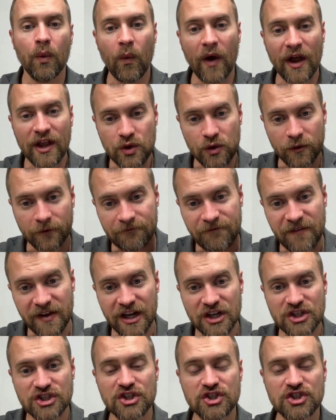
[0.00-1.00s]
When you
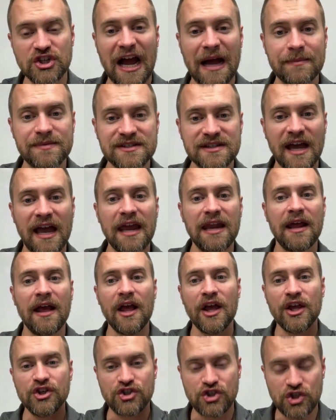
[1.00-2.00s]
finish a job site,
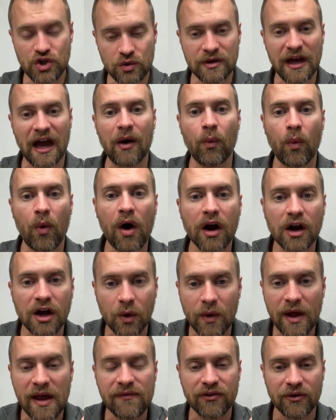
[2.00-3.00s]
do not walk
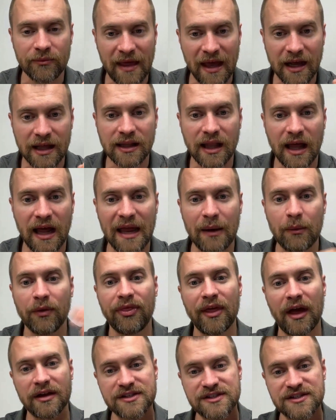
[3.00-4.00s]
away from that client
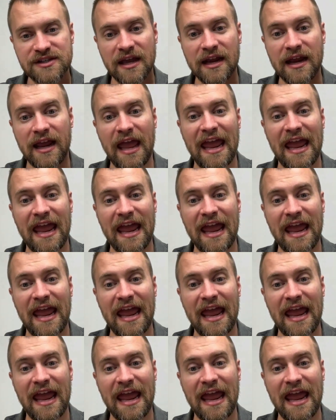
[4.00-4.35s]
without saying,